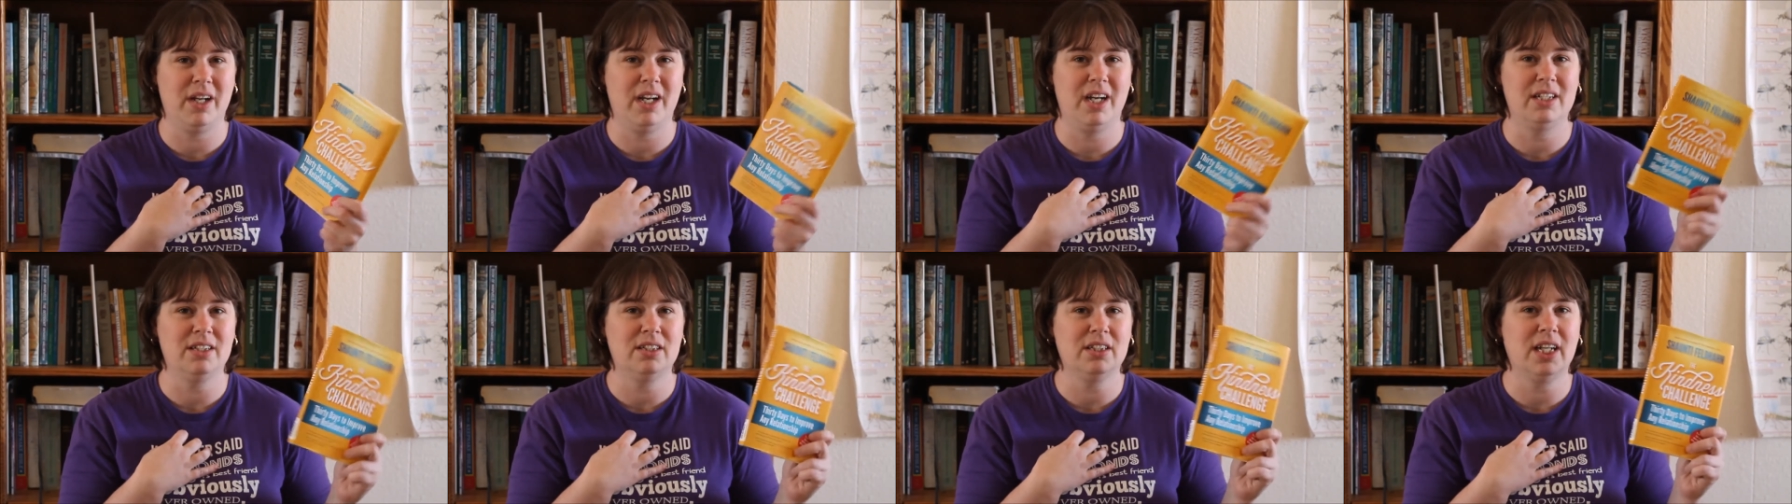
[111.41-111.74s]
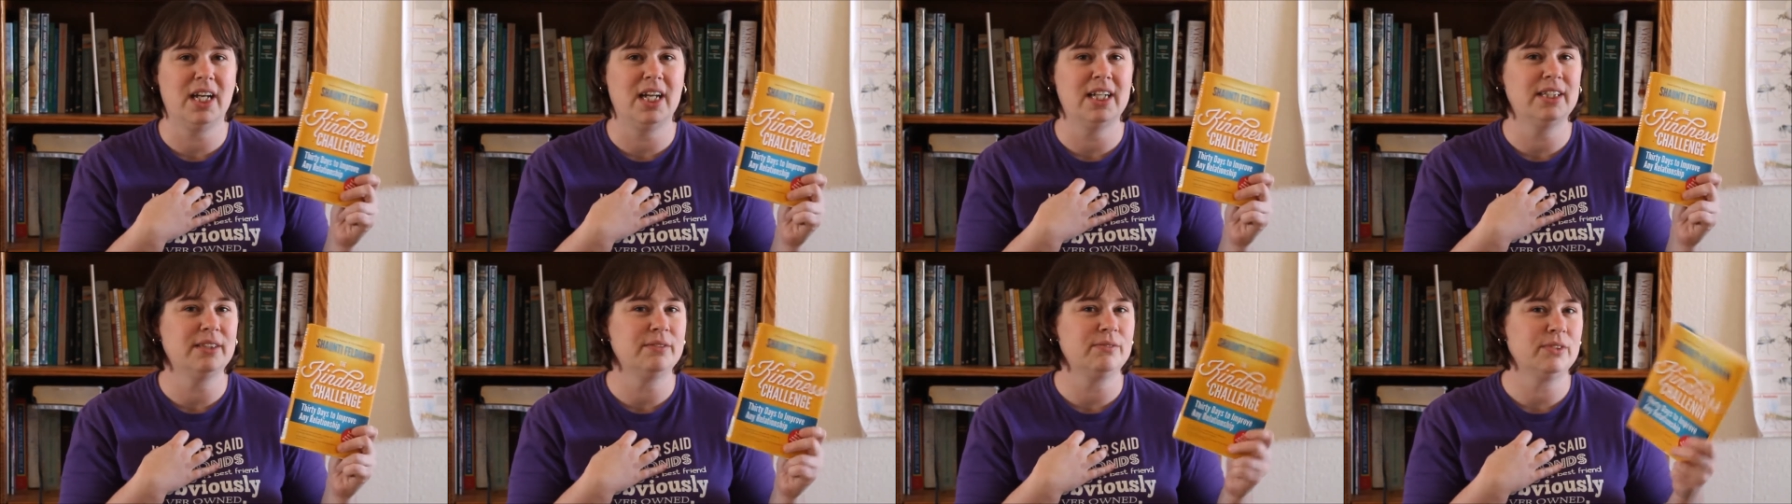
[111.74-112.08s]

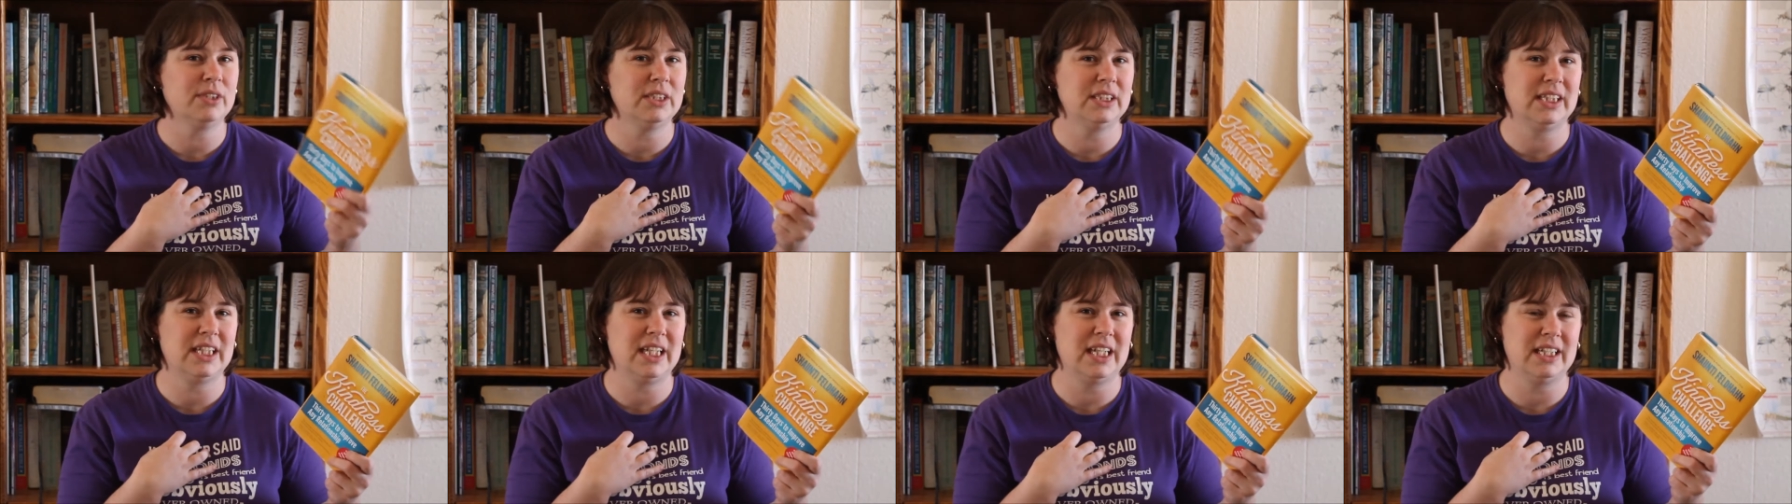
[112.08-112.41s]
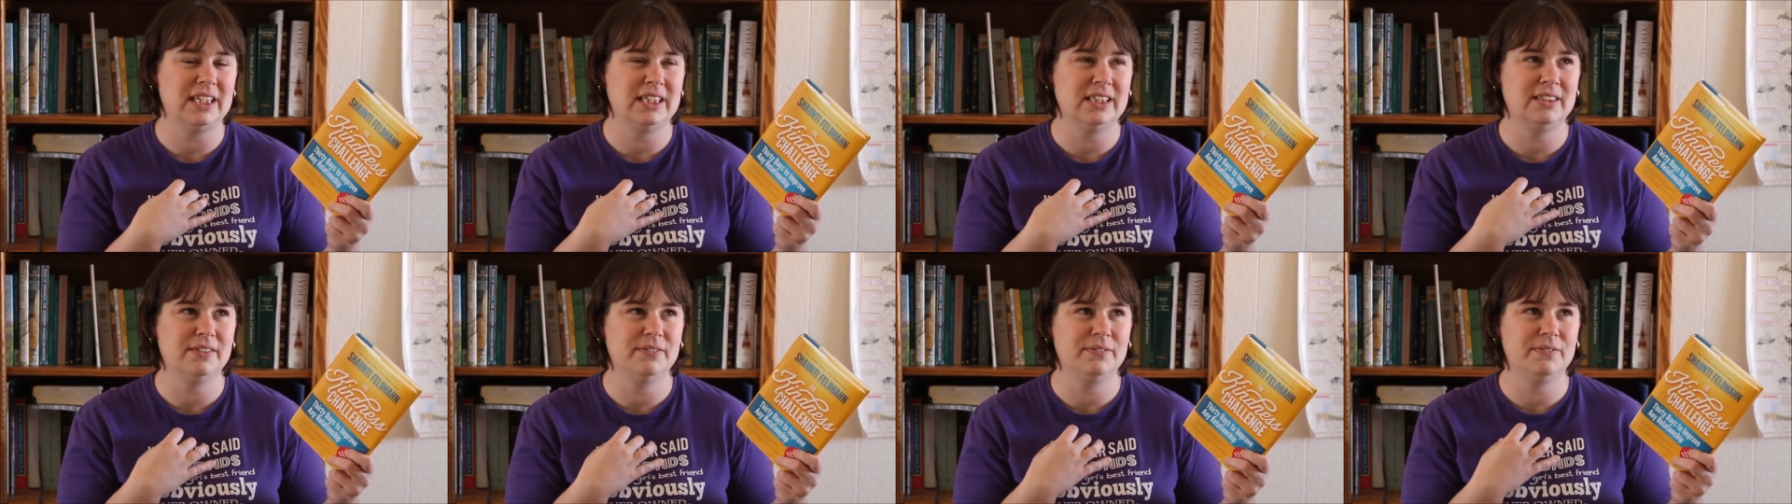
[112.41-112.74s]
I didn't really kind
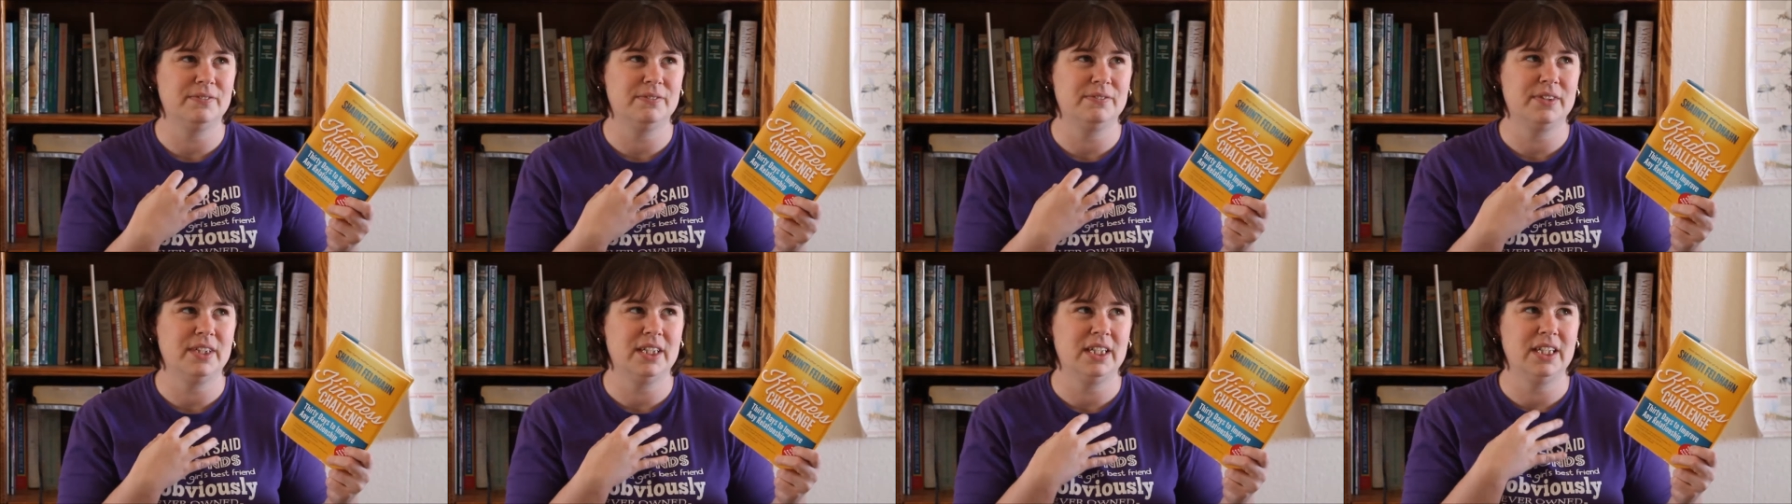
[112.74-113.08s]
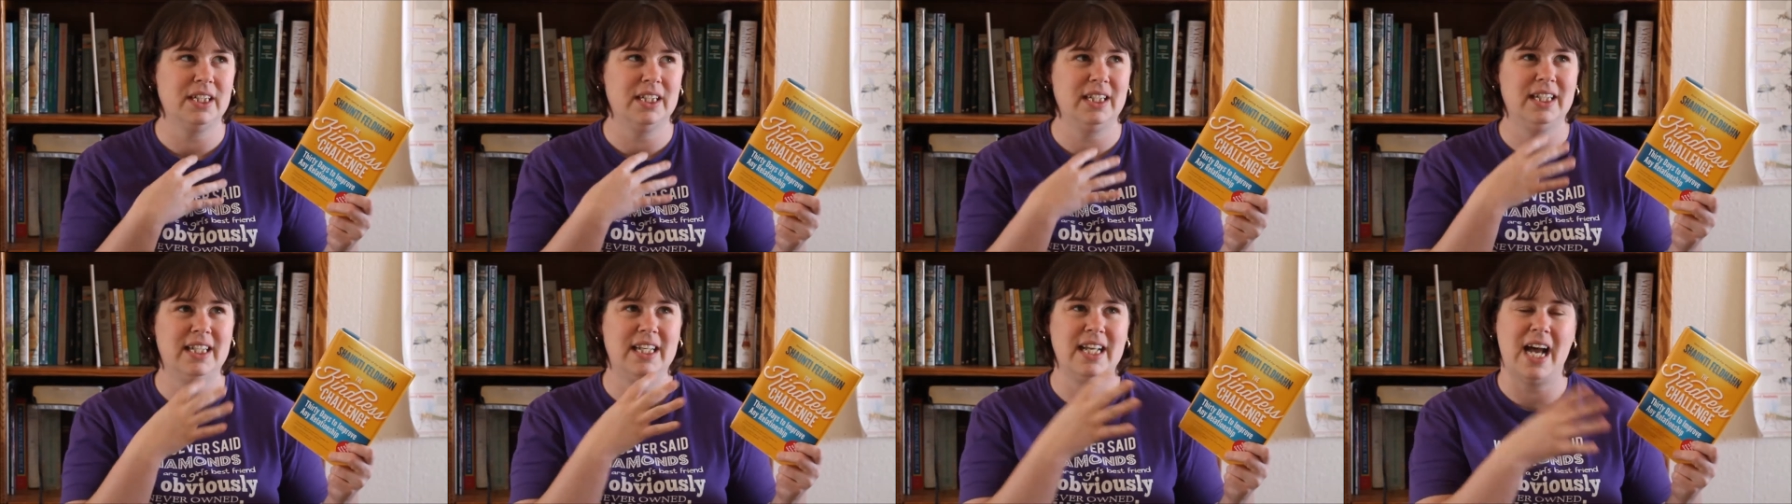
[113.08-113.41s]
of
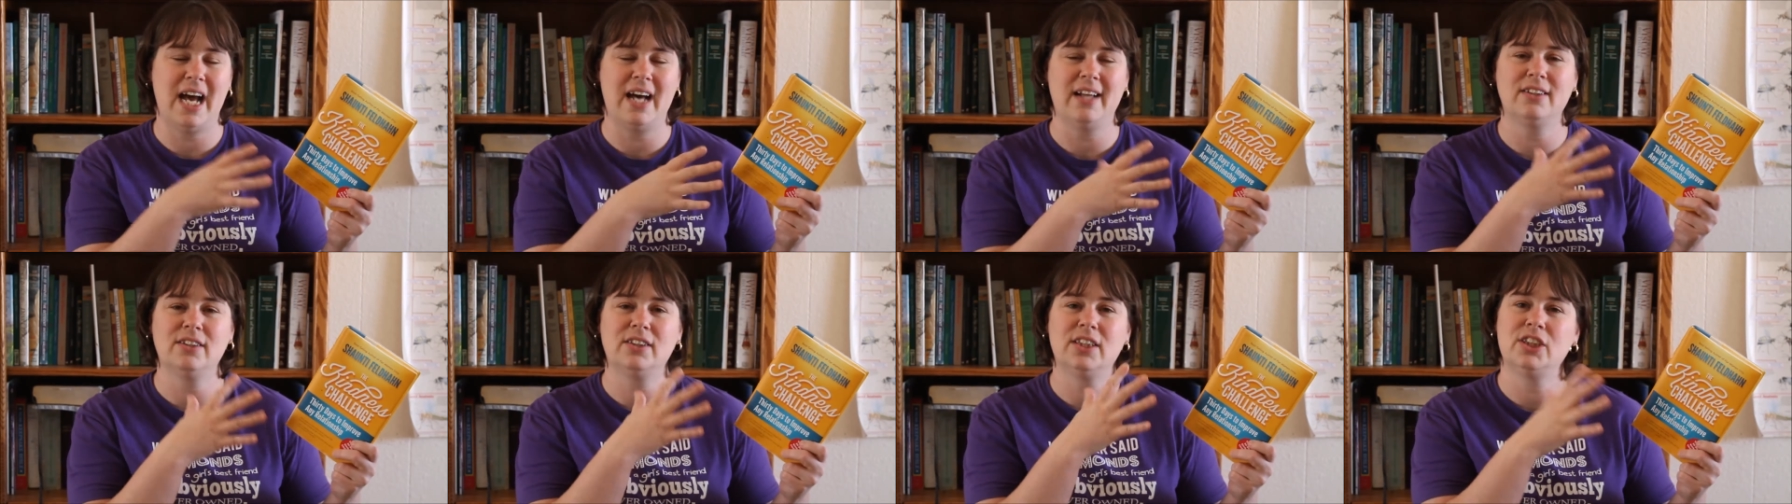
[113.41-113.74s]
gather